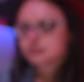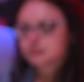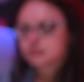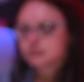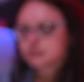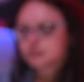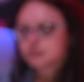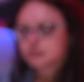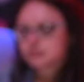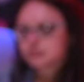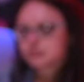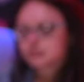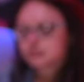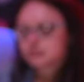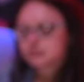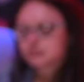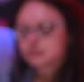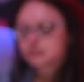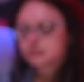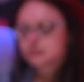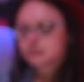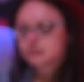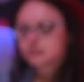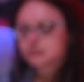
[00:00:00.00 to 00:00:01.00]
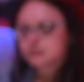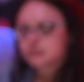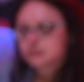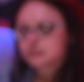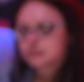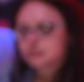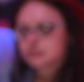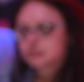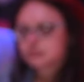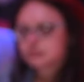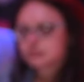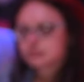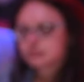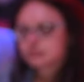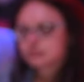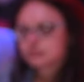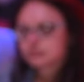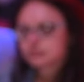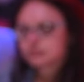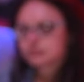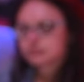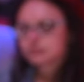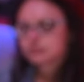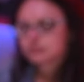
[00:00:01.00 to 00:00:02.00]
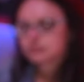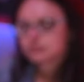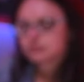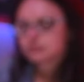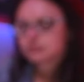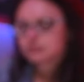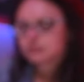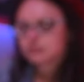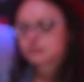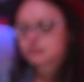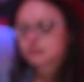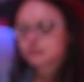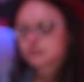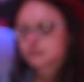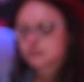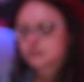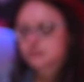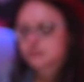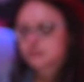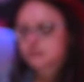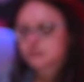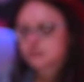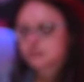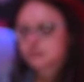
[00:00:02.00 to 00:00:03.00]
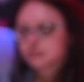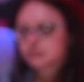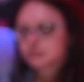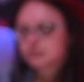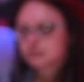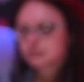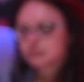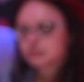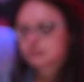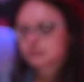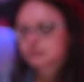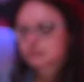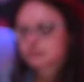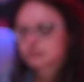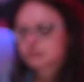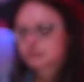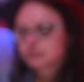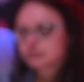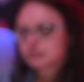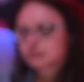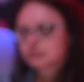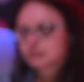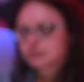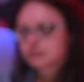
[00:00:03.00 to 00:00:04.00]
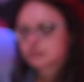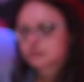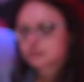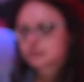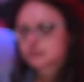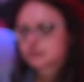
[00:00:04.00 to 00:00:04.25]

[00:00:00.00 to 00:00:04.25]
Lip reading: The person shown says nothing.